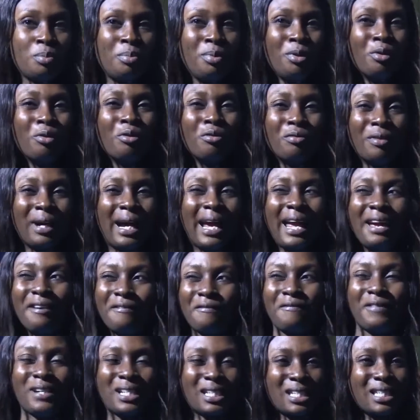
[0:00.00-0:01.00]
be
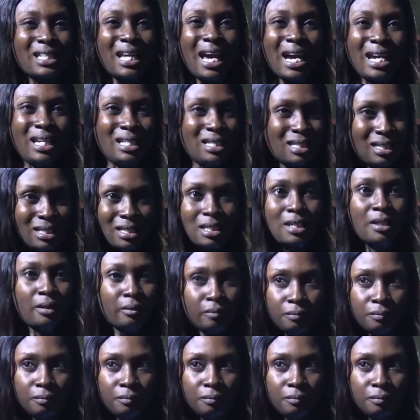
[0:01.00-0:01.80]
overemphasized.